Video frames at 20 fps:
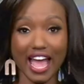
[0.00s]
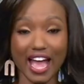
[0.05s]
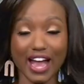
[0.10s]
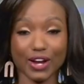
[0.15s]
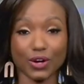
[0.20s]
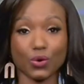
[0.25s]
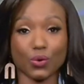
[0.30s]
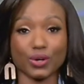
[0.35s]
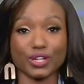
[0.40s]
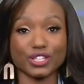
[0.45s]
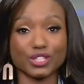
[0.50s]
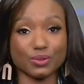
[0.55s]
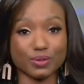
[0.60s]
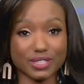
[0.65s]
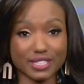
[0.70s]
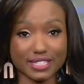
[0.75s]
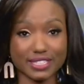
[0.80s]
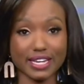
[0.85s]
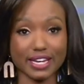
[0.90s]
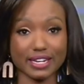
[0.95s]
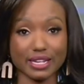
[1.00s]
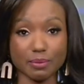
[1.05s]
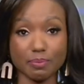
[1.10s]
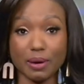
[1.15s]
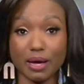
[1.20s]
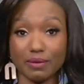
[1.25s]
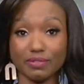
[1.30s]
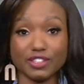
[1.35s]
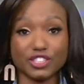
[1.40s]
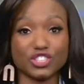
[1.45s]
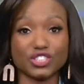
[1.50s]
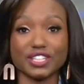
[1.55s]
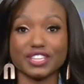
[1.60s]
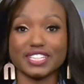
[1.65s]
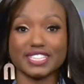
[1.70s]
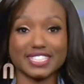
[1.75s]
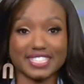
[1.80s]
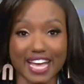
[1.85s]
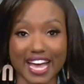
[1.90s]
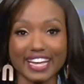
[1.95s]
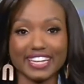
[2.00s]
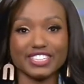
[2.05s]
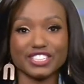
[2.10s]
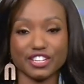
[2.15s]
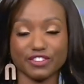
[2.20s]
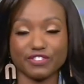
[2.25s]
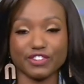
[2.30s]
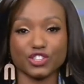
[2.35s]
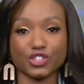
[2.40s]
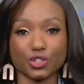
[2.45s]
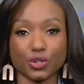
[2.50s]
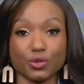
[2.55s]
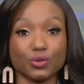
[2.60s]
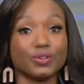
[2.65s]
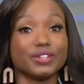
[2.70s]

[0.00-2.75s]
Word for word: According to a study published in the scientific journal